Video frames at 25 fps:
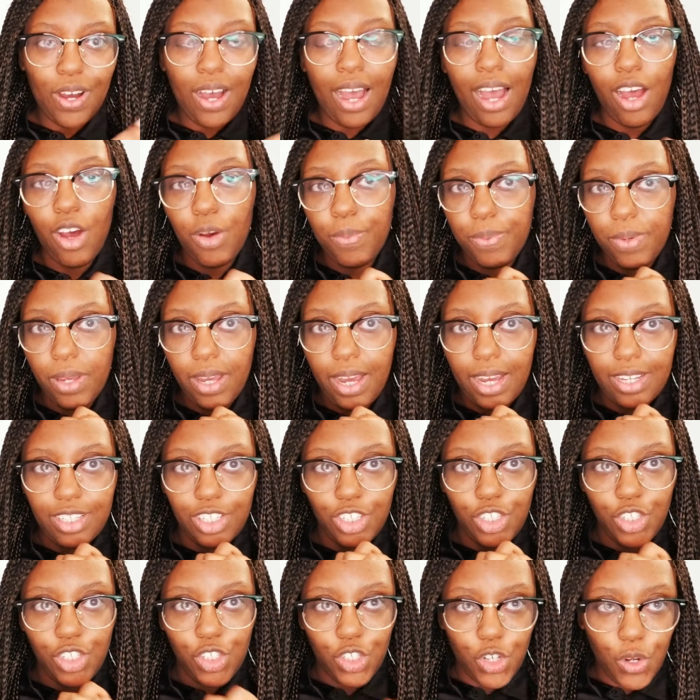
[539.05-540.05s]
I hope you guys
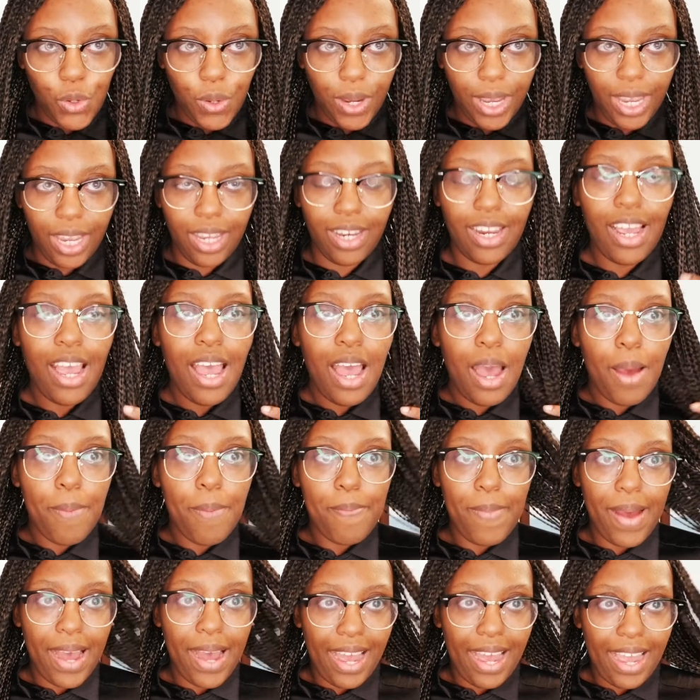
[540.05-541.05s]
enjoyed
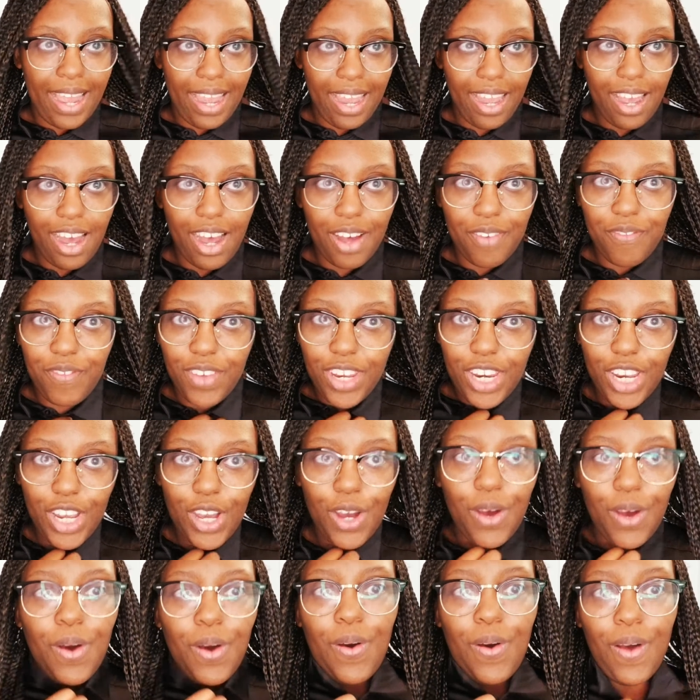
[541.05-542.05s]
my video
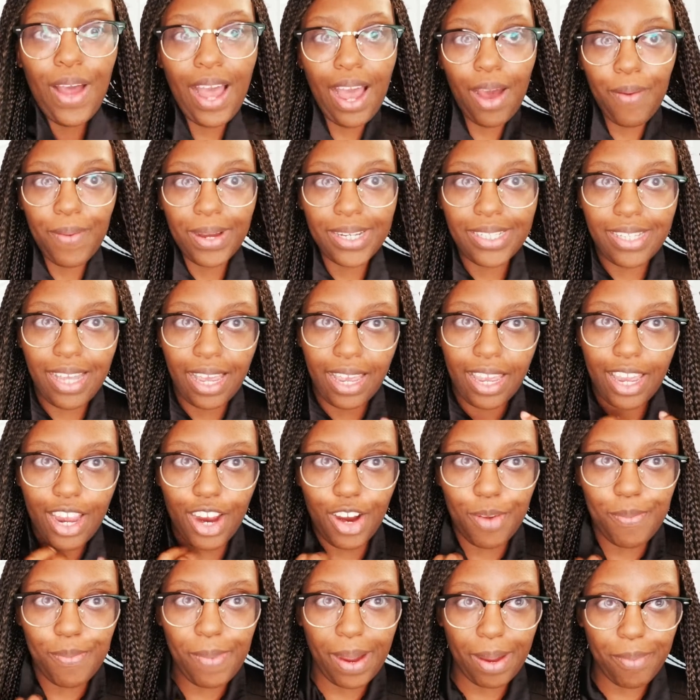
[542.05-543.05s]
on how I take care
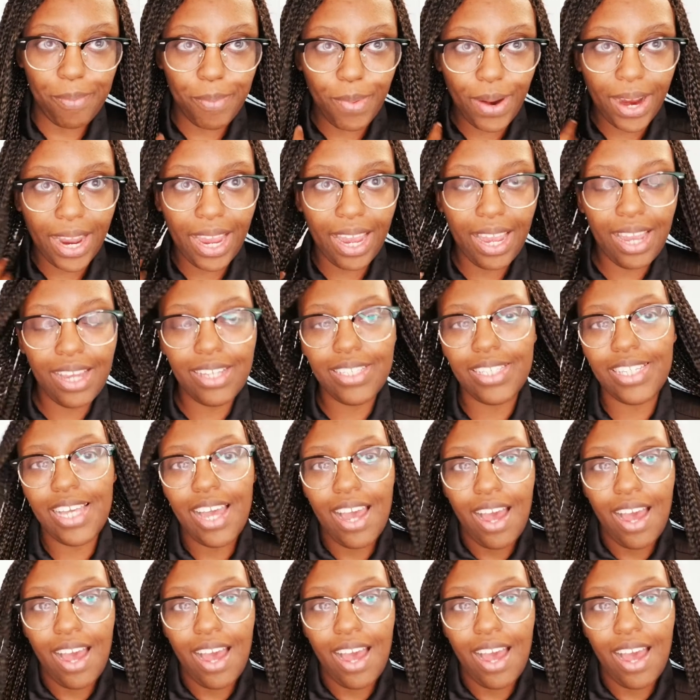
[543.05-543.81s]
of my braids.